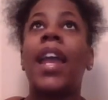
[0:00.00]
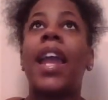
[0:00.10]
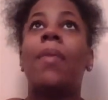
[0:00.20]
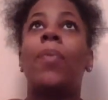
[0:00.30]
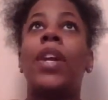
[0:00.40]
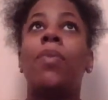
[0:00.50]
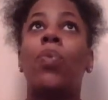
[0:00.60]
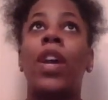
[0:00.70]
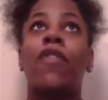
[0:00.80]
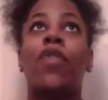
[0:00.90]
And we
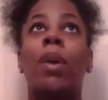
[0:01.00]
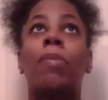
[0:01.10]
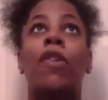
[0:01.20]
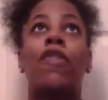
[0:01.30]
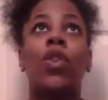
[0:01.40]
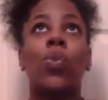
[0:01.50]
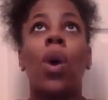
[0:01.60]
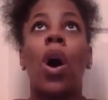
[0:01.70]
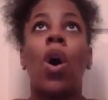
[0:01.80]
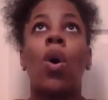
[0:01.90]
went from the funeral
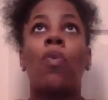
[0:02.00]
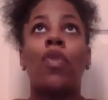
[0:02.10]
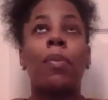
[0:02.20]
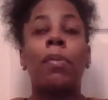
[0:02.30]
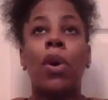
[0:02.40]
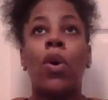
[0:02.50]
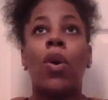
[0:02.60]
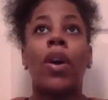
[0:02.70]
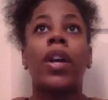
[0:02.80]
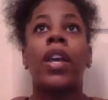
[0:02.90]
home, from the
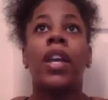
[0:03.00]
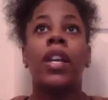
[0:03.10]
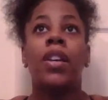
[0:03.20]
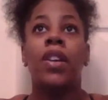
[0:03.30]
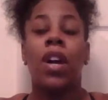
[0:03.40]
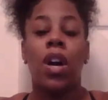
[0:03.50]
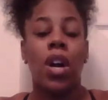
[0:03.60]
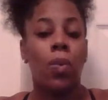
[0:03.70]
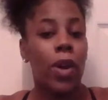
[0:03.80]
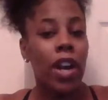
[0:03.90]
morgue,
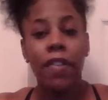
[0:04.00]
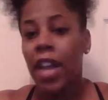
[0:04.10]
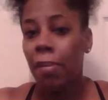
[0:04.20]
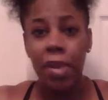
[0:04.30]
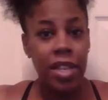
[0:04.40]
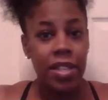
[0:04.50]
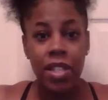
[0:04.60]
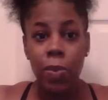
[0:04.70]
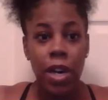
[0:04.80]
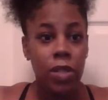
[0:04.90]
whatever that
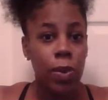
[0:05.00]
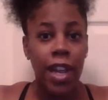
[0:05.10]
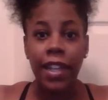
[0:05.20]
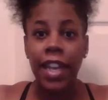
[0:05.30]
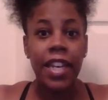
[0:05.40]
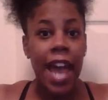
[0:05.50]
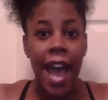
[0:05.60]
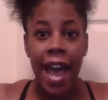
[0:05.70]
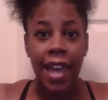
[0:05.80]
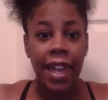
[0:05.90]
business was where that lady
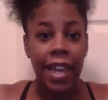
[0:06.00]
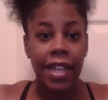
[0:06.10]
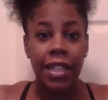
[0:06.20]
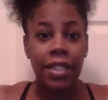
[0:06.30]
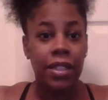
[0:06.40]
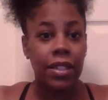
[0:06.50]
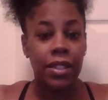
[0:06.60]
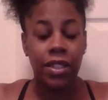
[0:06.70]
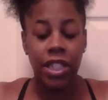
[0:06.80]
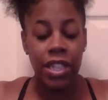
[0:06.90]
died. Like,
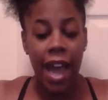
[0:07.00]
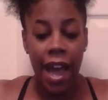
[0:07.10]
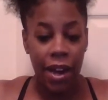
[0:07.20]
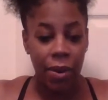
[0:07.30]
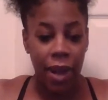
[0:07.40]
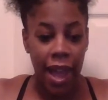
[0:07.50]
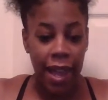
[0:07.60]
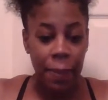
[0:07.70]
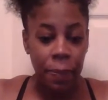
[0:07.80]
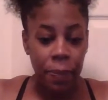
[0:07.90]
she died, okay?